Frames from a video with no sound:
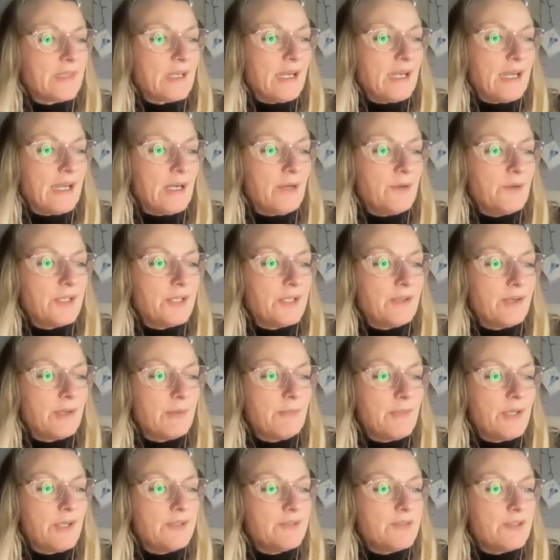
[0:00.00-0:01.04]
how can I
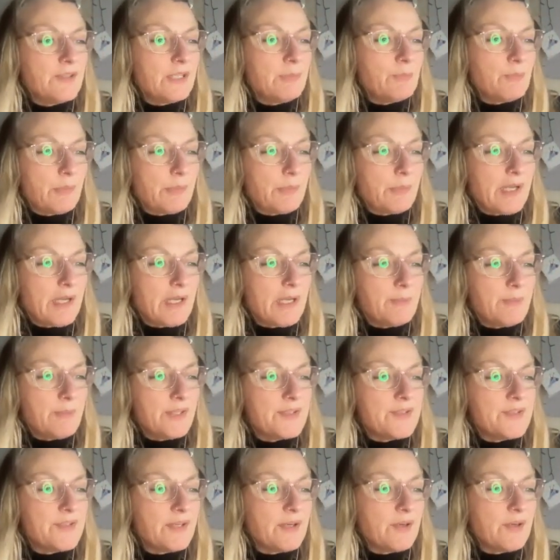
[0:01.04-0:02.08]
mentally prepare
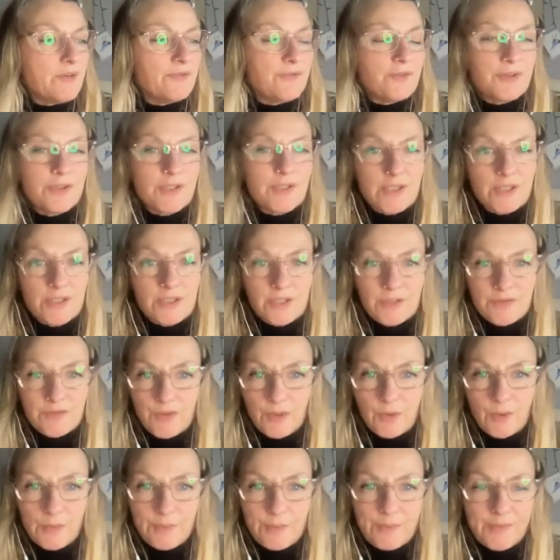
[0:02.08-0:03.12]
myself for an
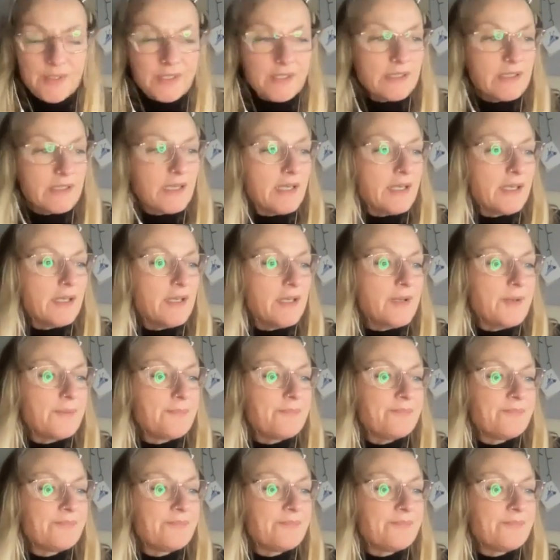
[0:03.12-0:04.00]
interview on Monday